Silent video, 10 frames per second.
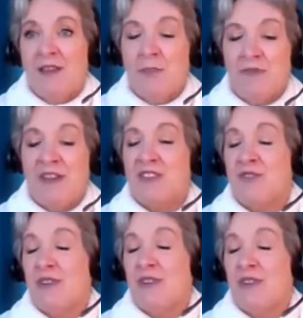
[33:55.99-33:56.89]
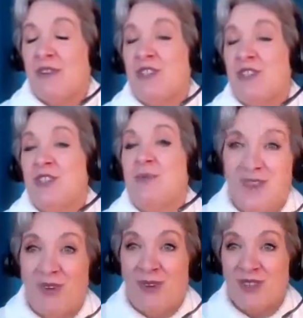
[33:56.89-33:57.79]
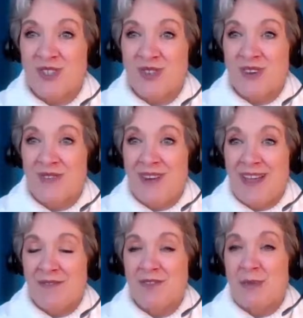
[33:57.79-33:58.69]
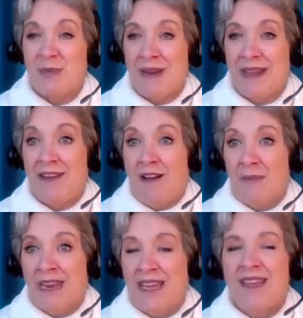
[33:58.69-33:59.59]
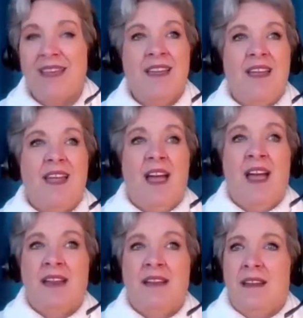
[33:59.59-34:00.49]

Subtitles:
Perfect your instrument, bring it to the orchestra of life to play in harmony. And